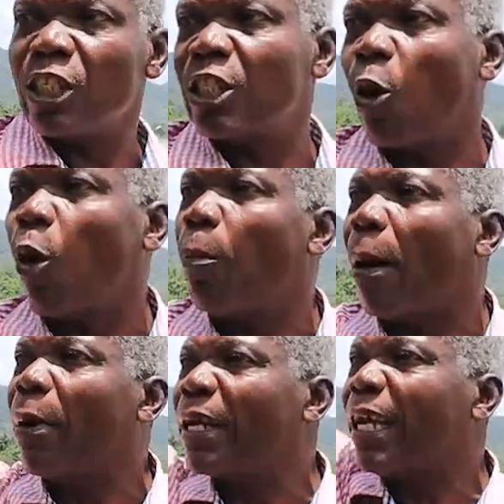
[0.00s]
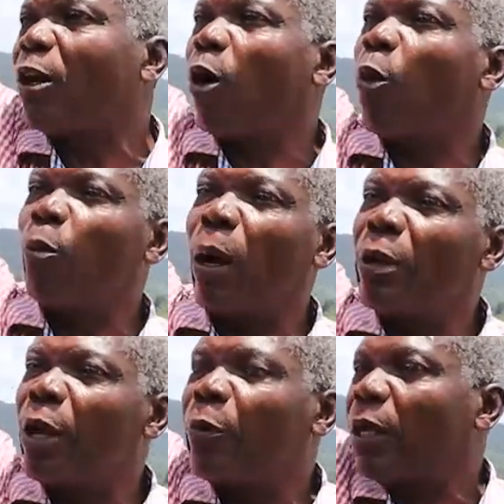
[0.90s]
This is the old barbarian, or
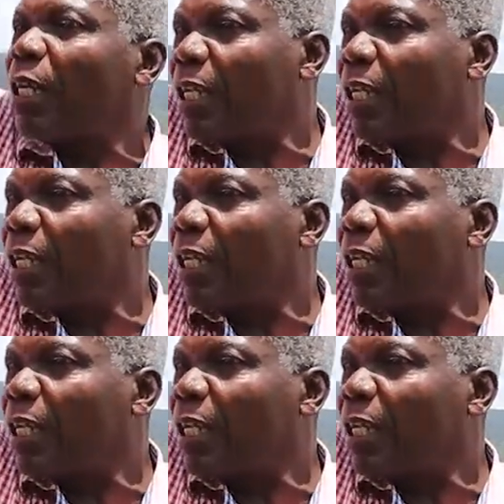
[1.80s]
maybe a cut